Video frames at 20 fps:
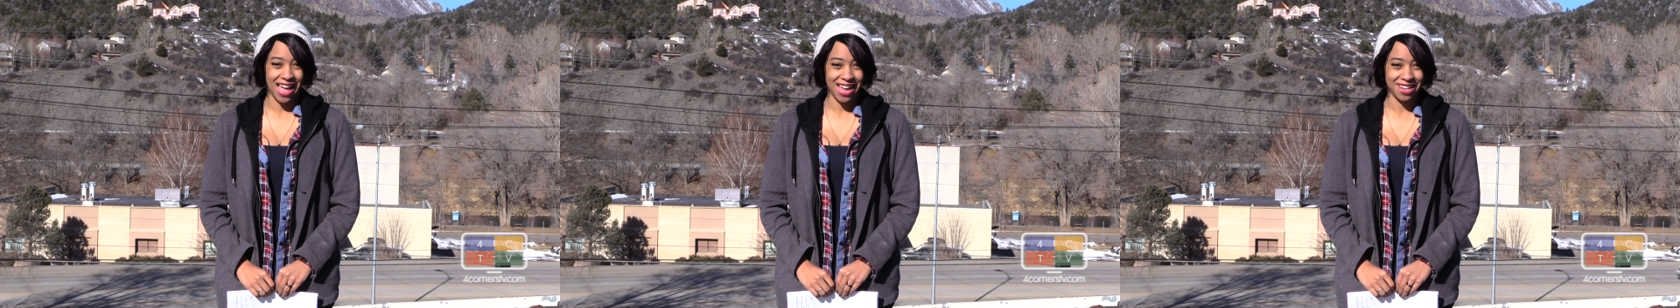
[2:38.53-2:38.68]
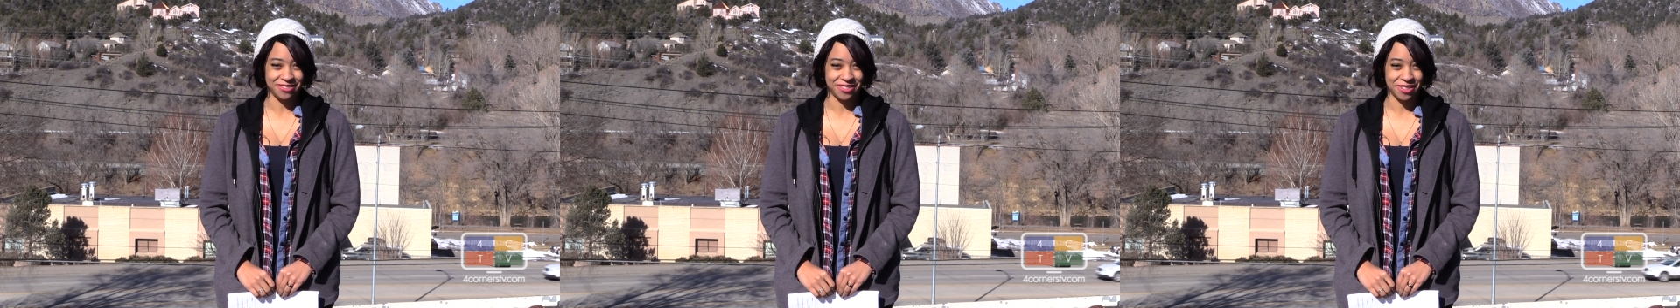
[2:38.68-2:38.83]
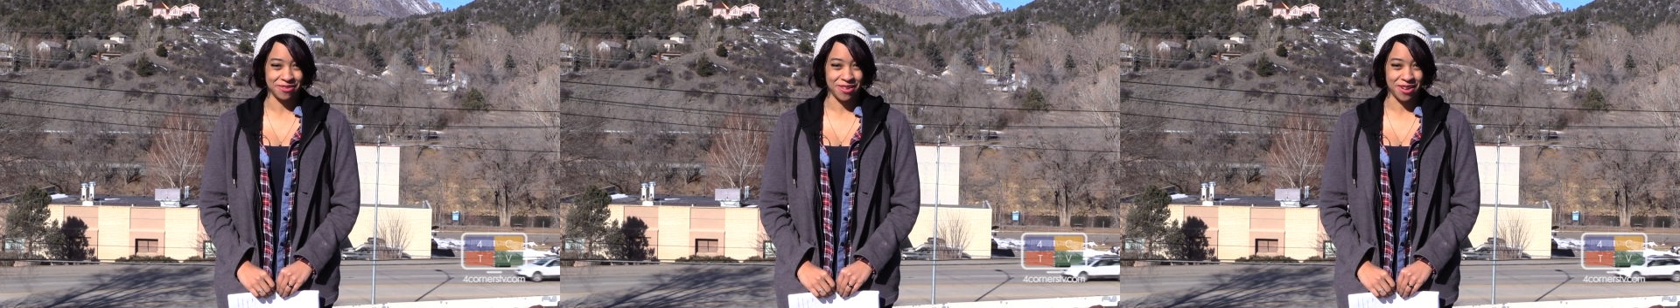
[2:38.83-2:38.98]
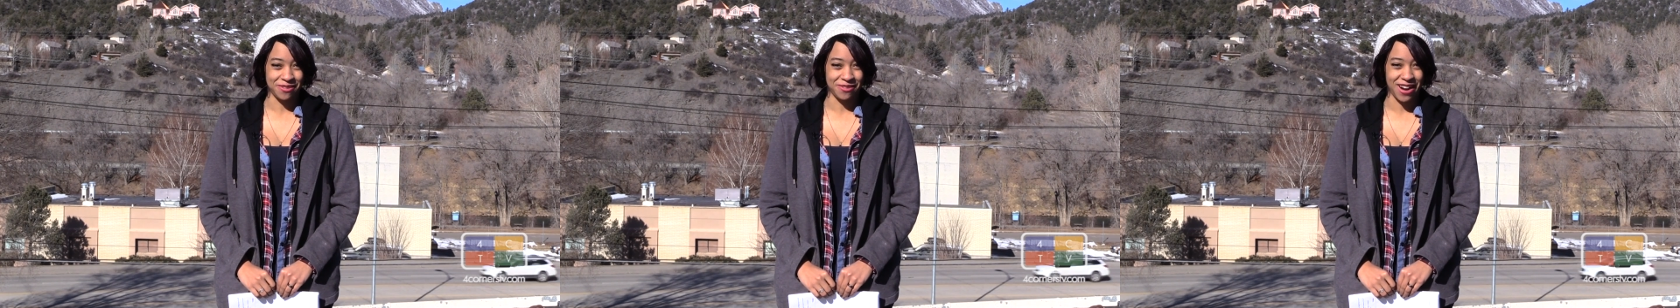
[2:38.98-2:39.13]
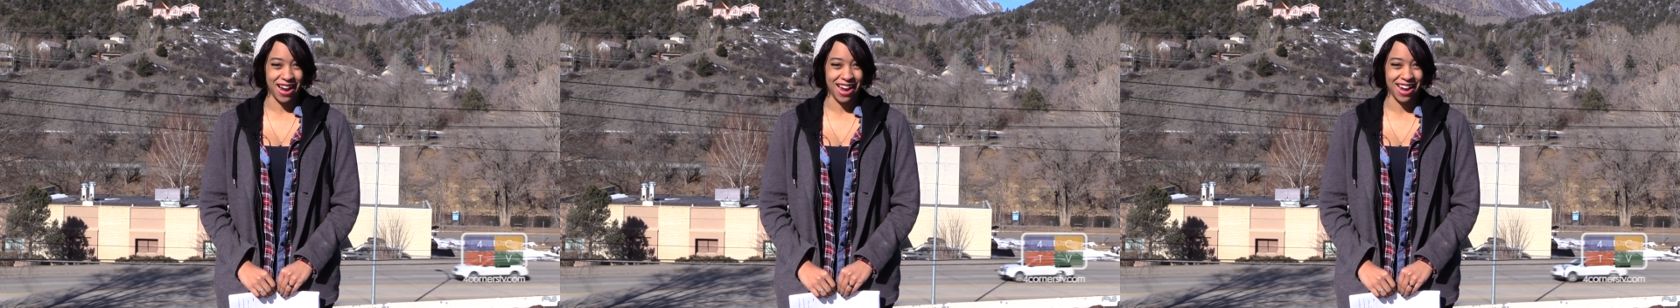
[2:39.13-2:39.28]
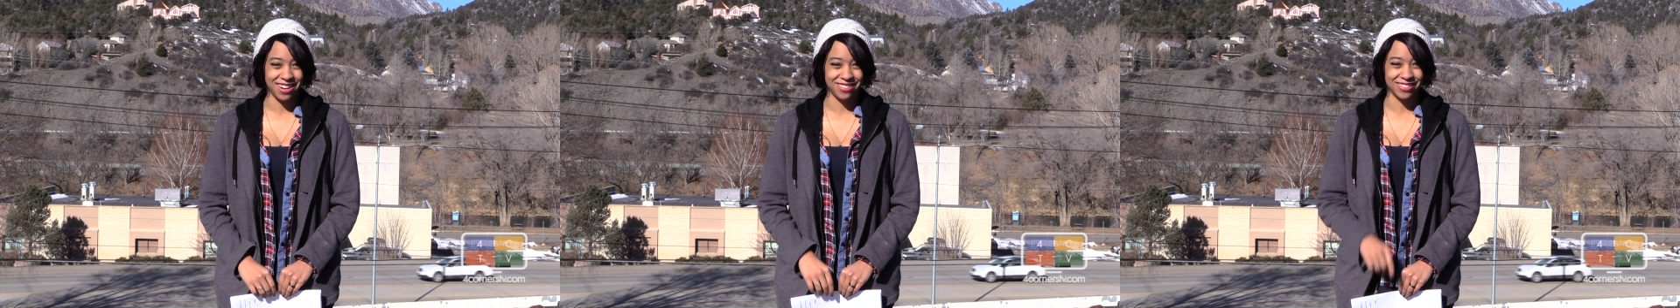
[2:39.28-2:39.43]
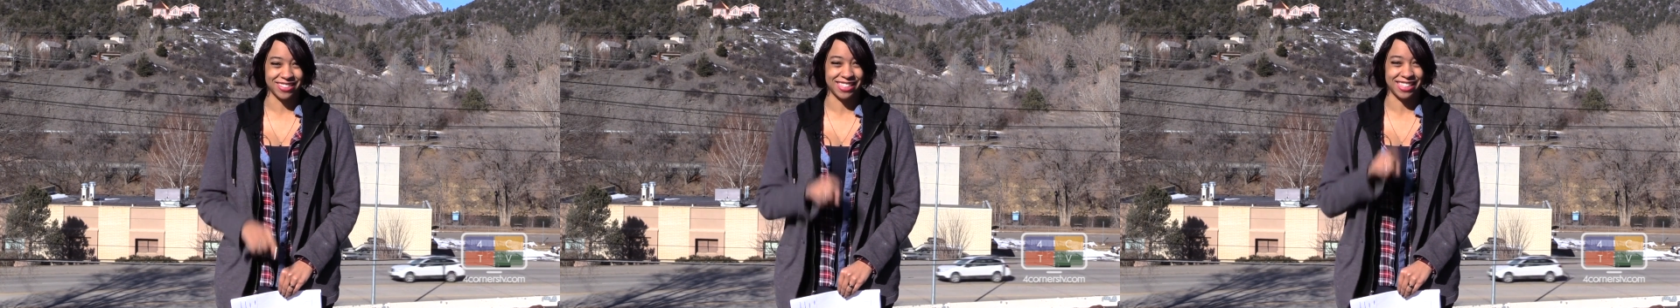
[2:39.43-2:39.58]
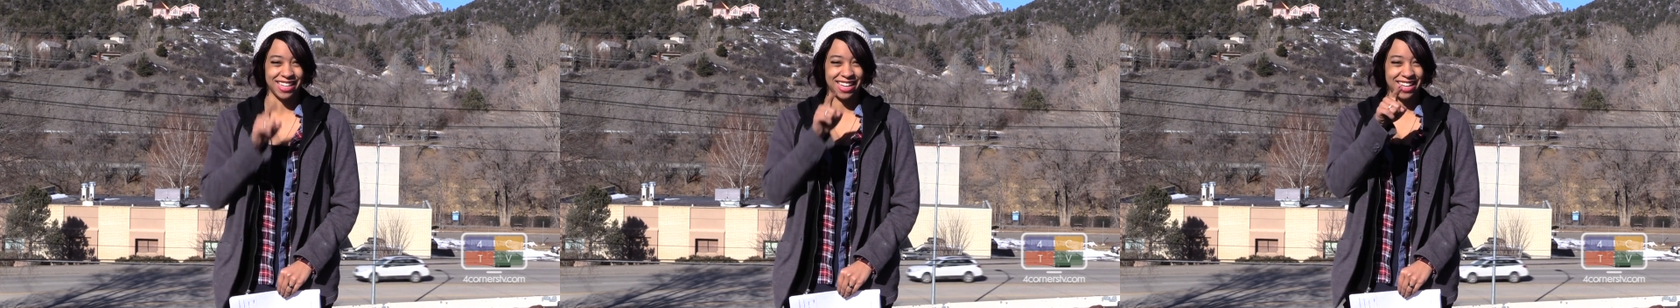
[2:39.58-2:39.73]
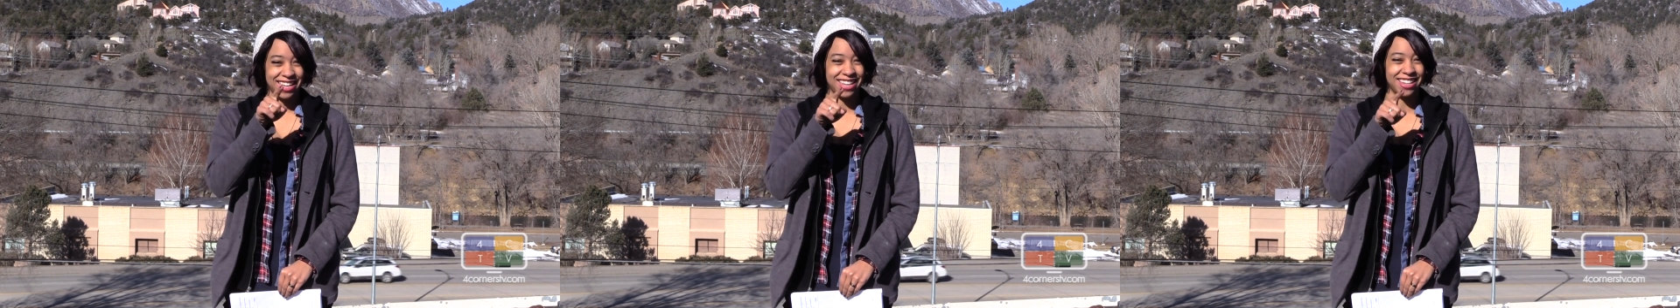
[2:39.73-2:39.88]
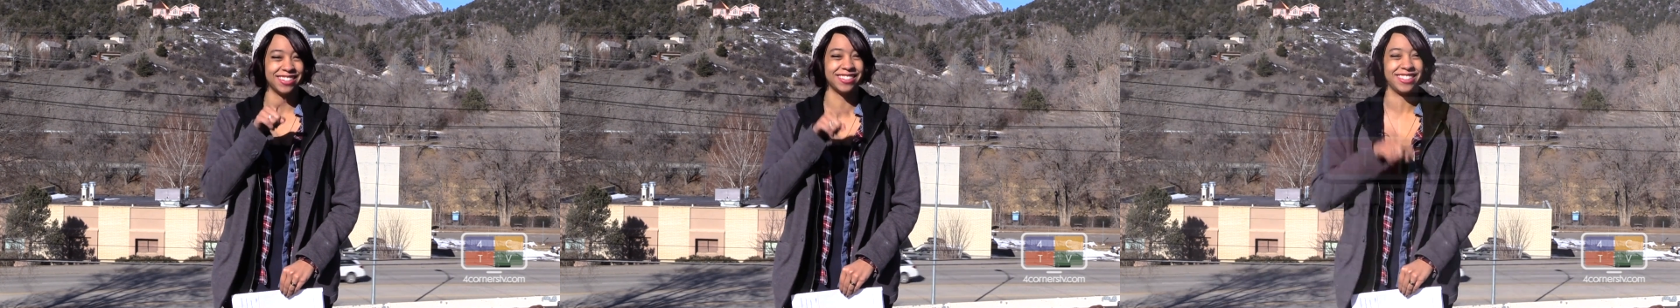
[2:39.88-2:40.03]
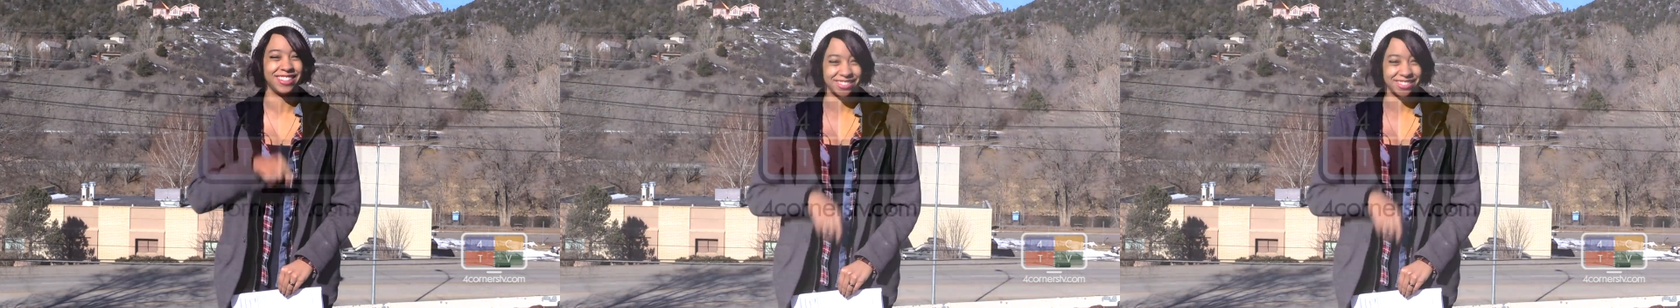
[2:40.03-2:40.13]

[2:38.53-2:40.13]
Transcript: I'm Simone Bryant, and we'll see you